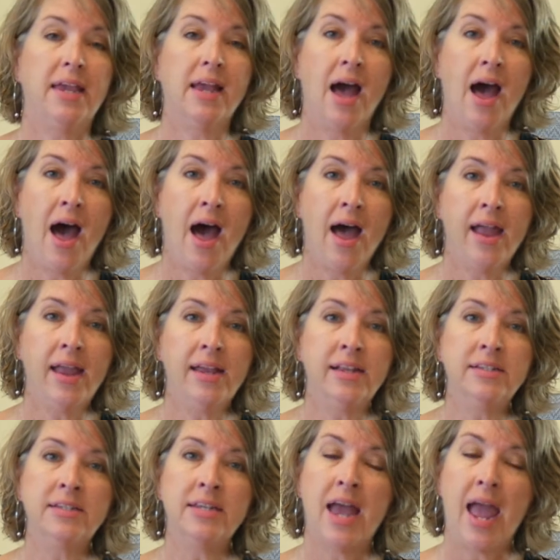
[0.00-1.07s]

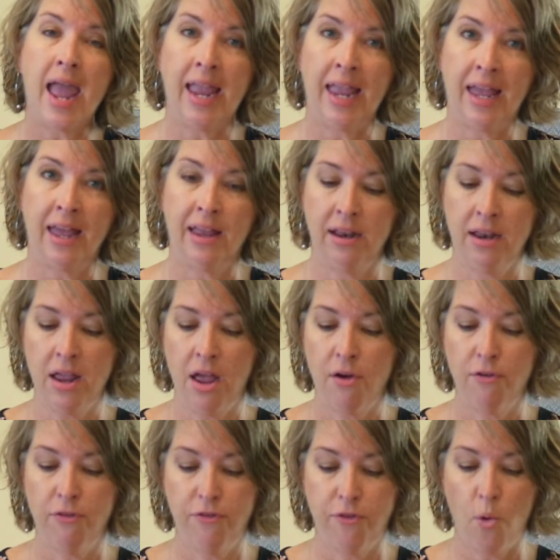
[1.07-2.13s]
kind and
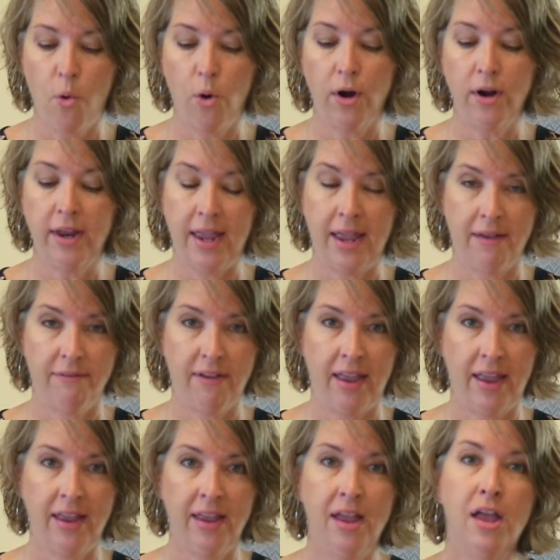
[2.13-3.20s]

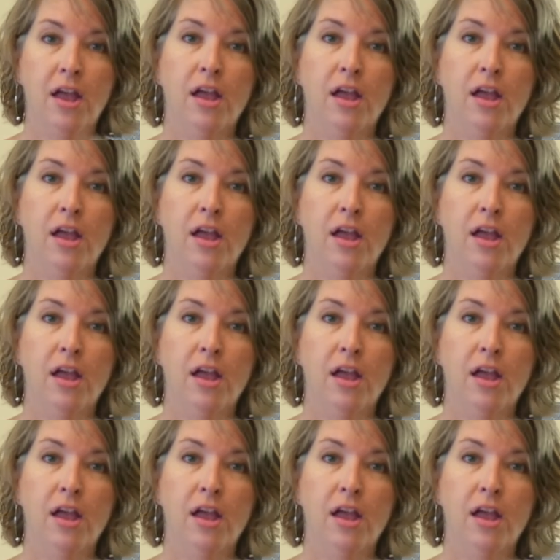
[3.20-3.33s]
forgiving